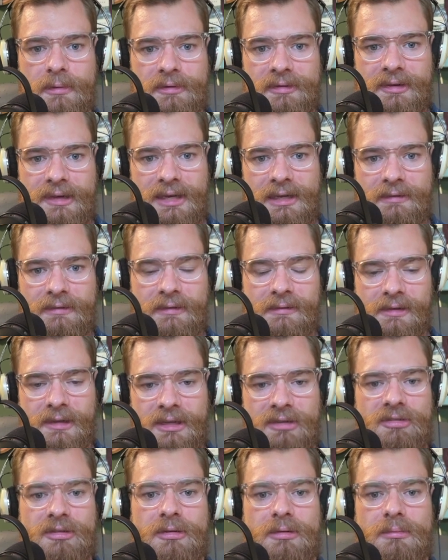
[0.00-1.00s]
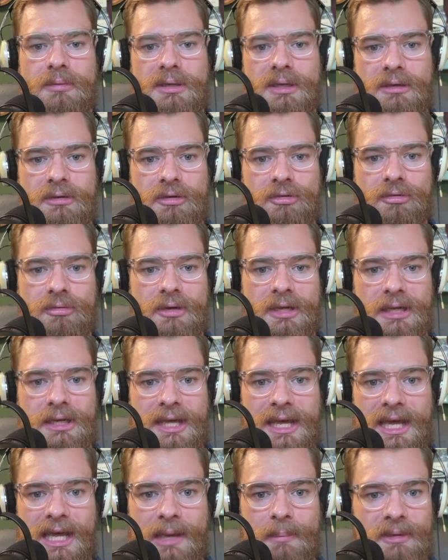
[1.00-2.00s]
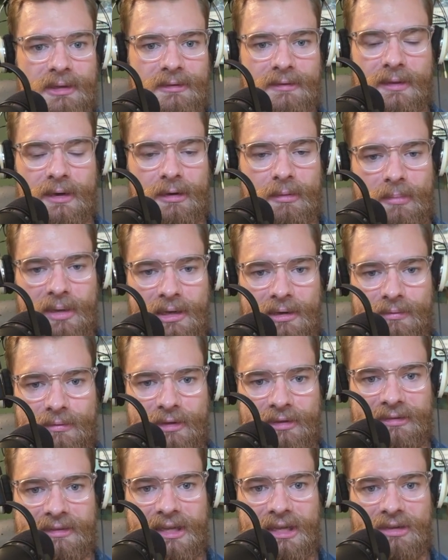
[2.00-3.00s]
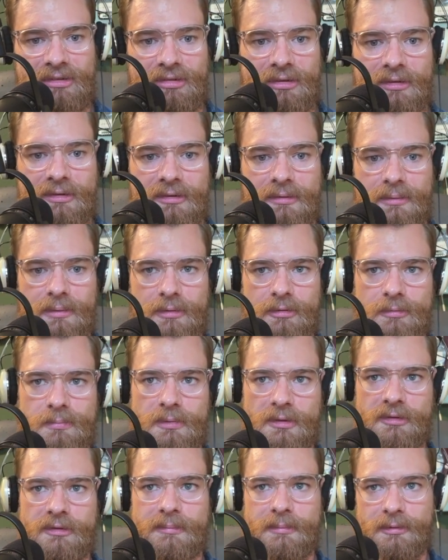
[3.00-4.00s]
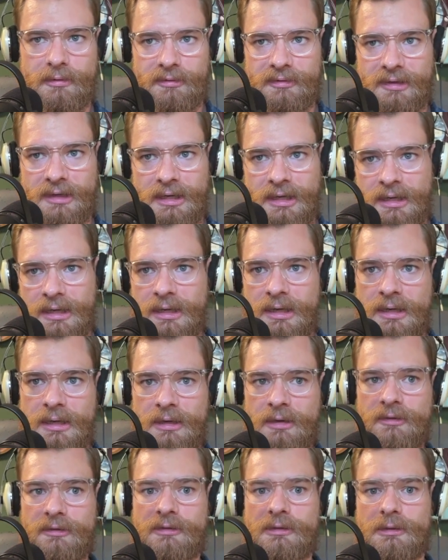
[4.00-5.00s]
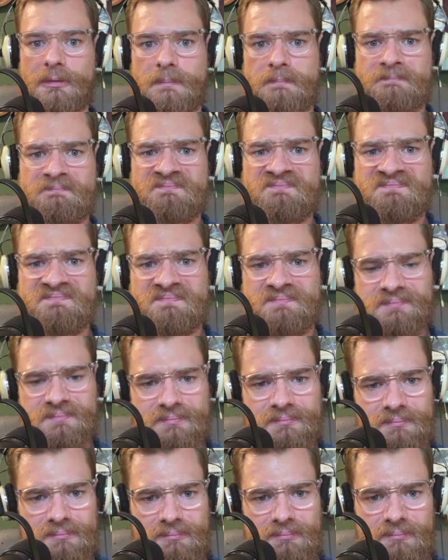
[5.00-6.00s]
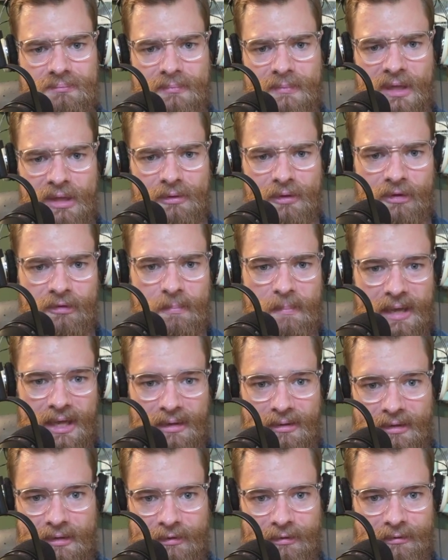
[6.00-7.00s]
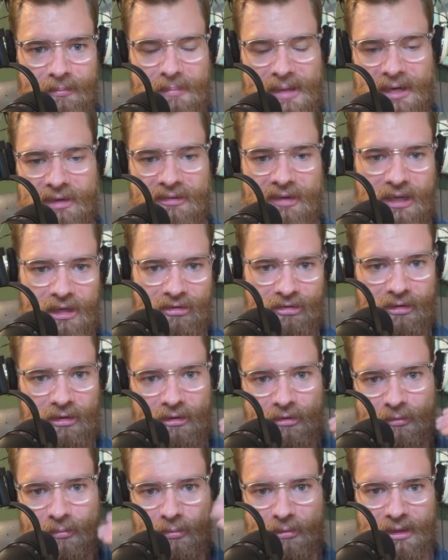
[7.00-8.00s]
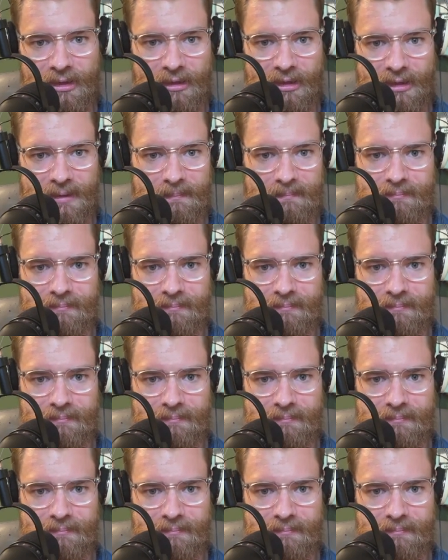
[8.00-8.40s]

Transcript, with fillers: in isolation. We need to train habits that are manifestations of those principles. So this meant this meditation is really